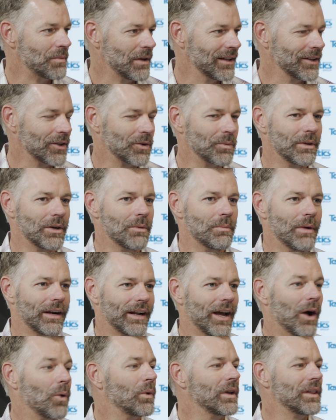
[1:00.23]
to me a little bit about
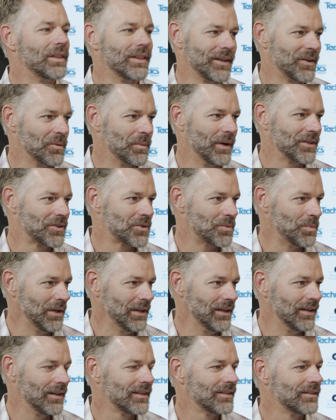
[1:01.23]
how we think about
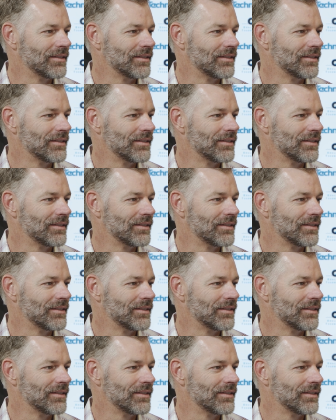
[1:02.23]
speed.